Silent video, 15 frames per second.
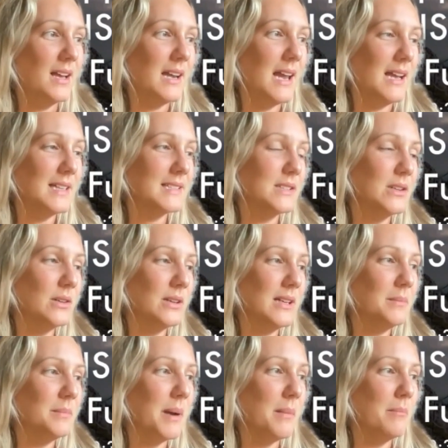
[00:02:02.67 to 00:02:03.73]
let us know a
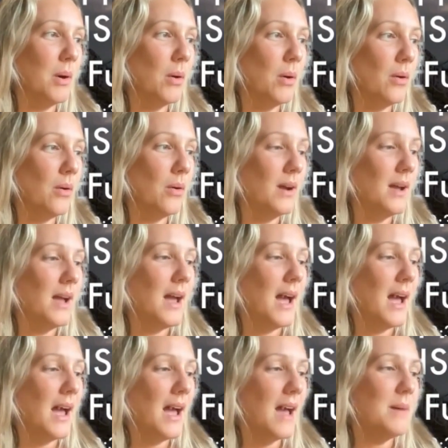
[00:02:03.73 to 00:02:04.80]
little bit more
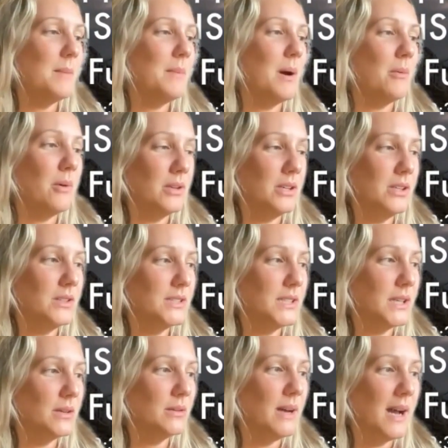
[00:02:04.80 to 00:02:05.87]
about what you
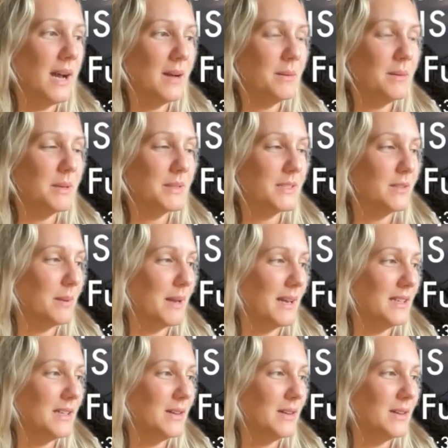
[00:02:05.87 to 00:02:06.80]
do at Positive Planet.